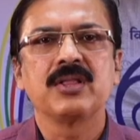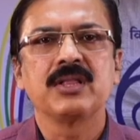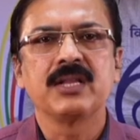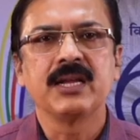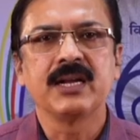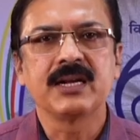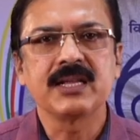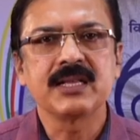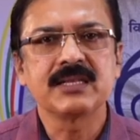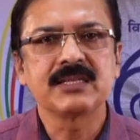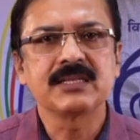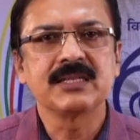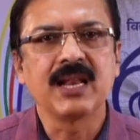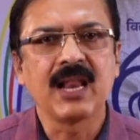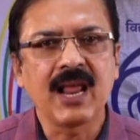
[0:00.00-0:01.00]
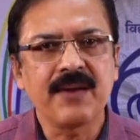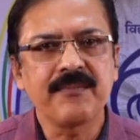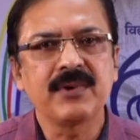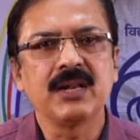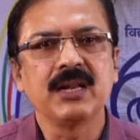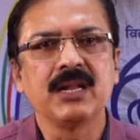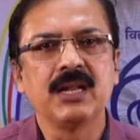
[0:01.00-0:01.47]
it is
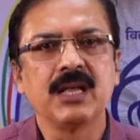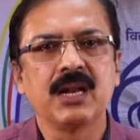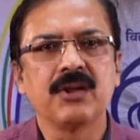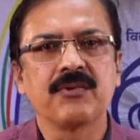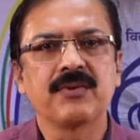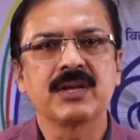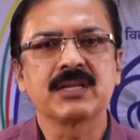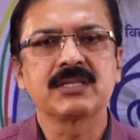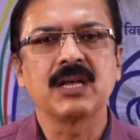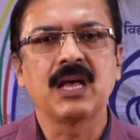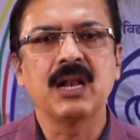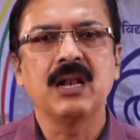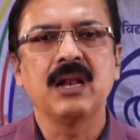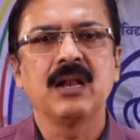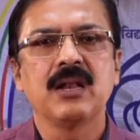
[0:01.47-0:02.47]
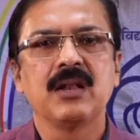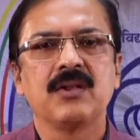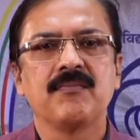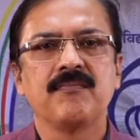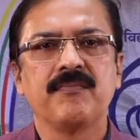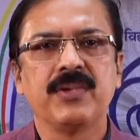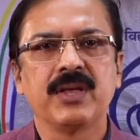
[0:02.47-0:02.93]
named linear equation
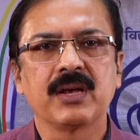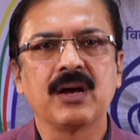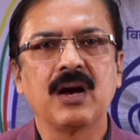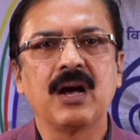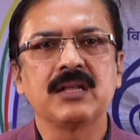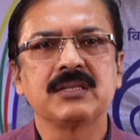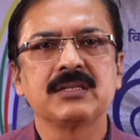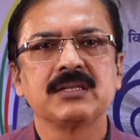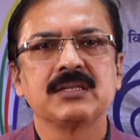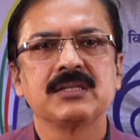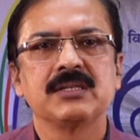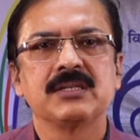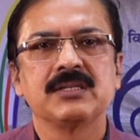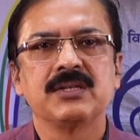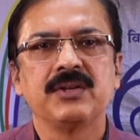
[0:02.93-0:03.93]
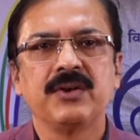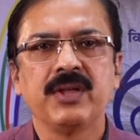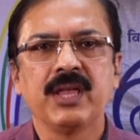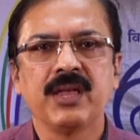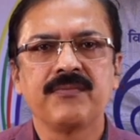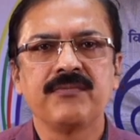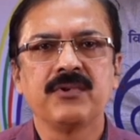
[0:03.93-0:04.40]
because
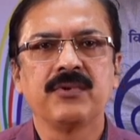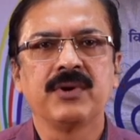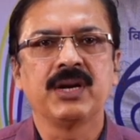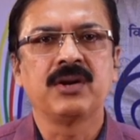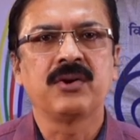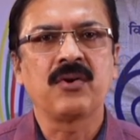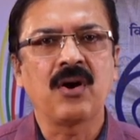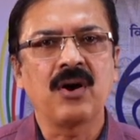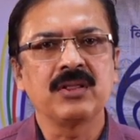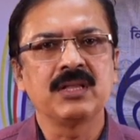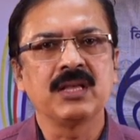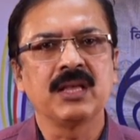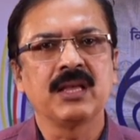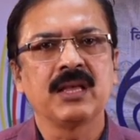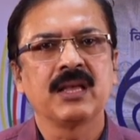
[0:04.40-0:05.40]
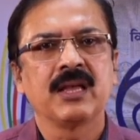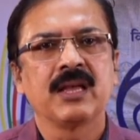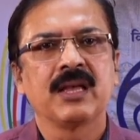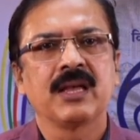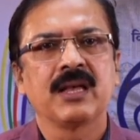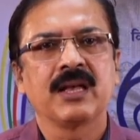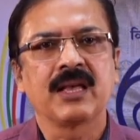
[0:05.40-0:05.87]
if we draw the
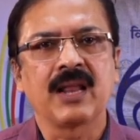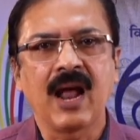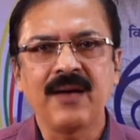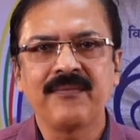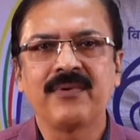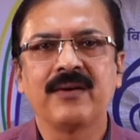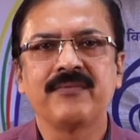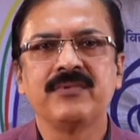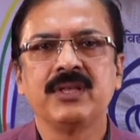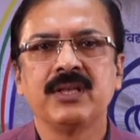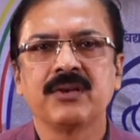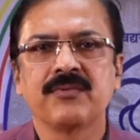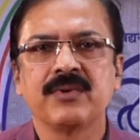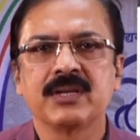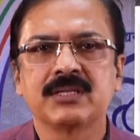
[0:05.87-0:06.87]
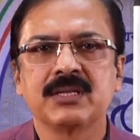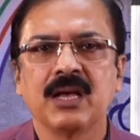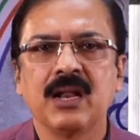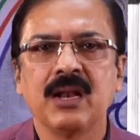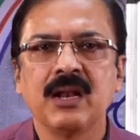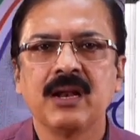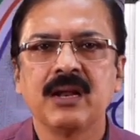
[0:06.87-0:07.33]
graph of the
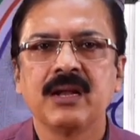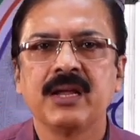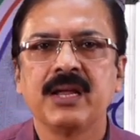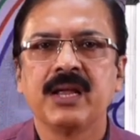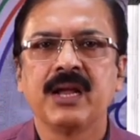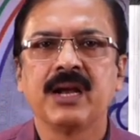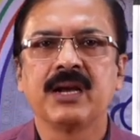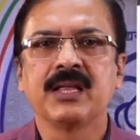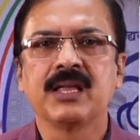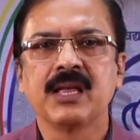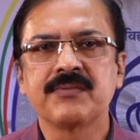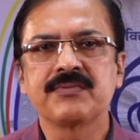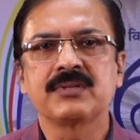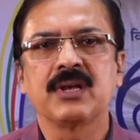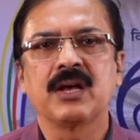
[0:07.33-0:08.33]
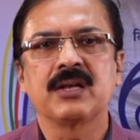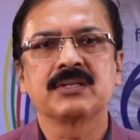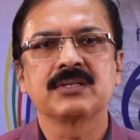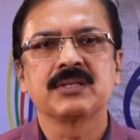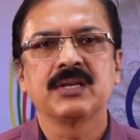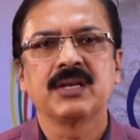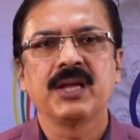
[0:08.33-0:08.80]
equation, it gives
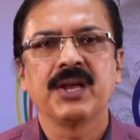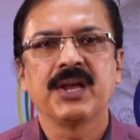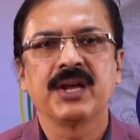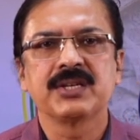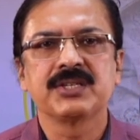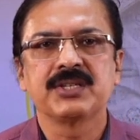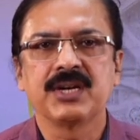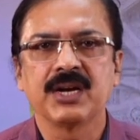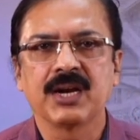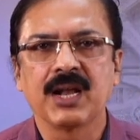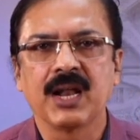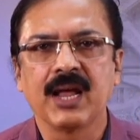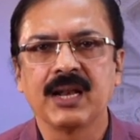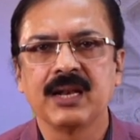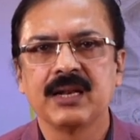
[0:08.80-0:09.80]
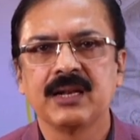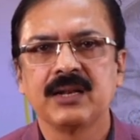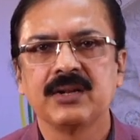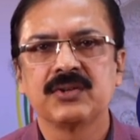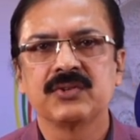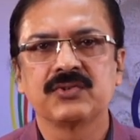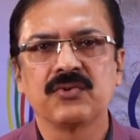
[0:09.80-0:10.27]
us a straight line.
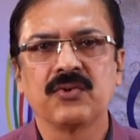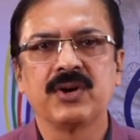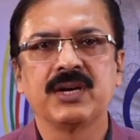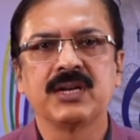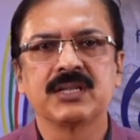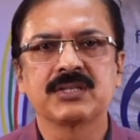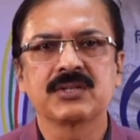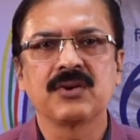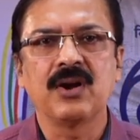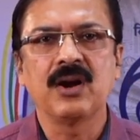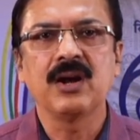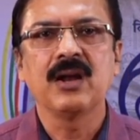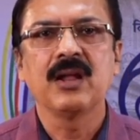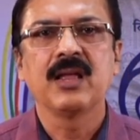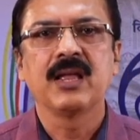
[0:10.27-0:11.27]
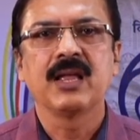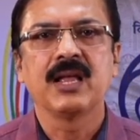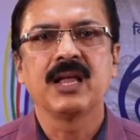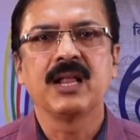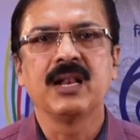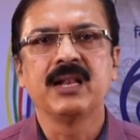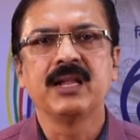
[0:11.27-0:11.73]
So, it is called
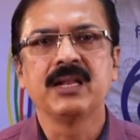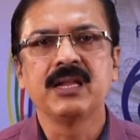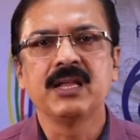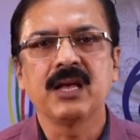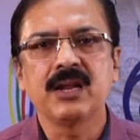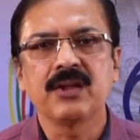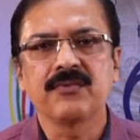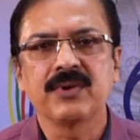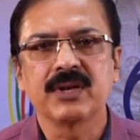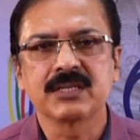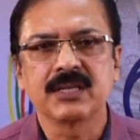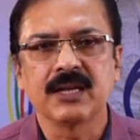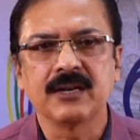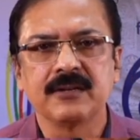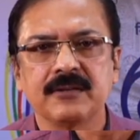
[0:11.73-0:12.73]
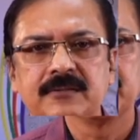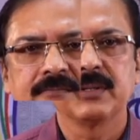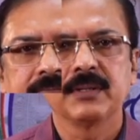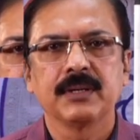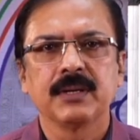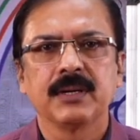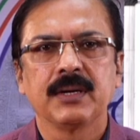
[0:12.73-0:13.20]
a linear equation.
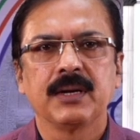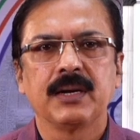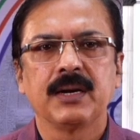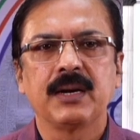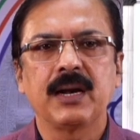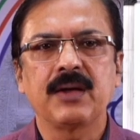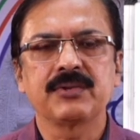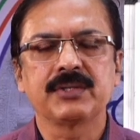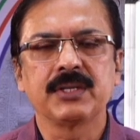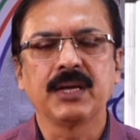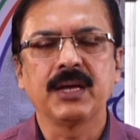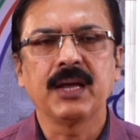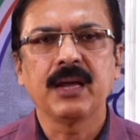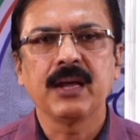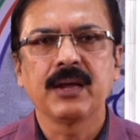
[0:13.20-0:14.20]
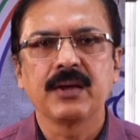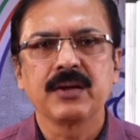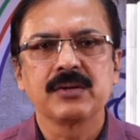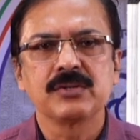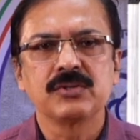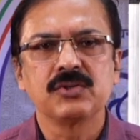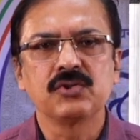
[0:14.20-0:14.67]
Now, see,
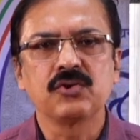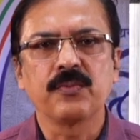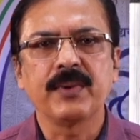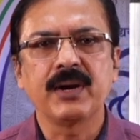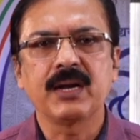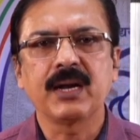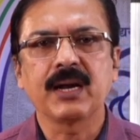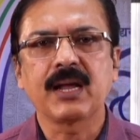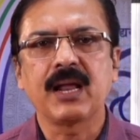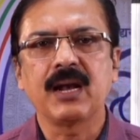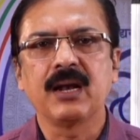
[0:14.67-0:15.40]
geometrical